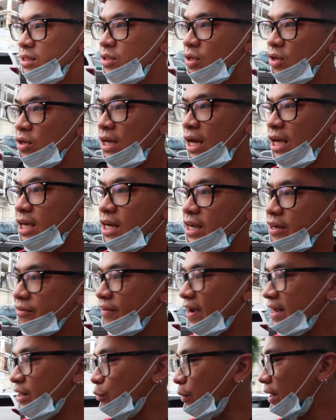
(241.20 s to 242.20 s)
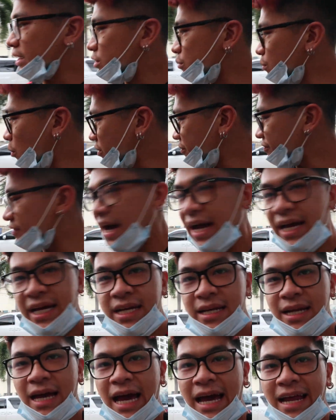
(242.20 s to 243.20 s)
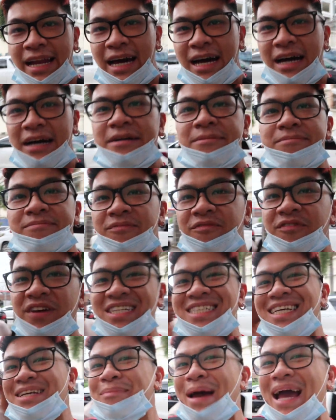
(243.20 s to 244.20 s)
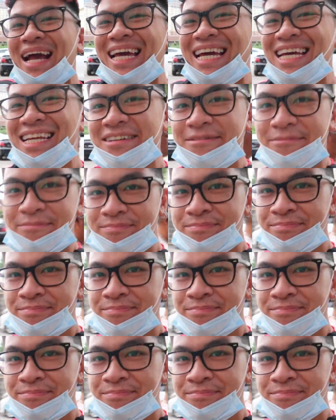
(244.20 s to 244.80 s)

So yeah, you gotta find a way to modify it and fix it back in.